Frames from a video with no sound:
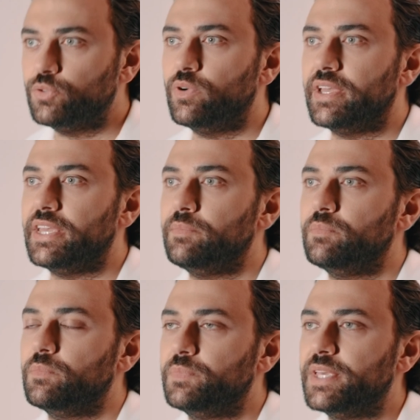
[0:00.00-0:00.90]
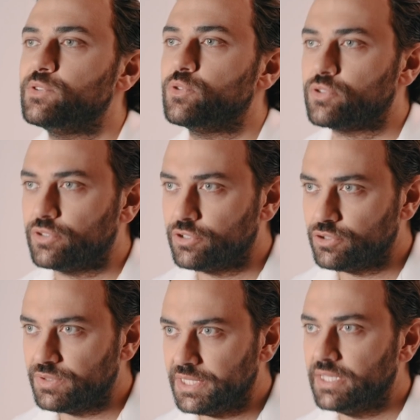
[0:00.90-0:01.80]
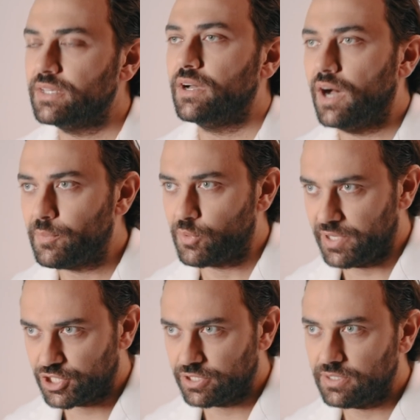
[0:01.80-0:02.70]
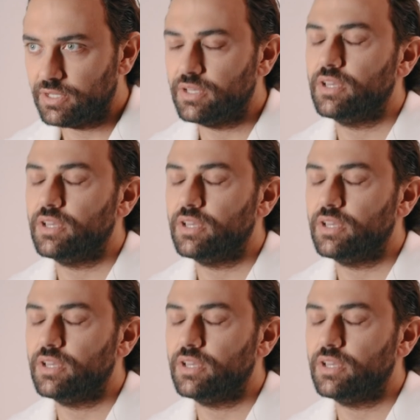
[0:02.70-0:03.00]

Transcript: to a piezosurgery operation.